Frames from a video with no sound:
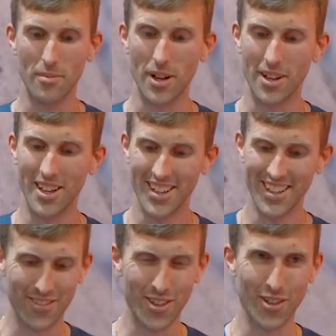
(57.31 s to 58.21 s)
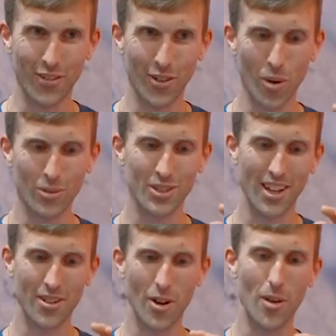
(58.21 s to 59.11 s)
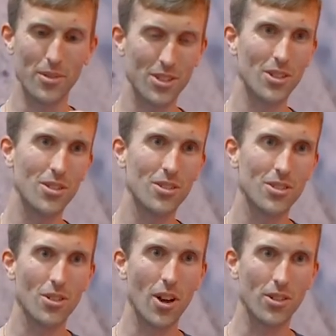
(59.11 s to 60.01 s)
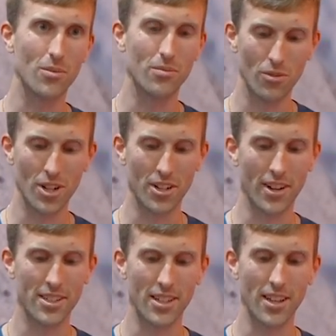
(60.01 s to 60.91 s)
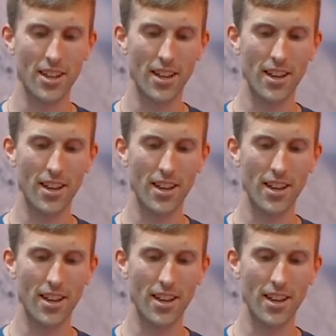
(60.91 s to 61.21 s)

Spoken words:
But for normal standard ropes, two goes on really nicely.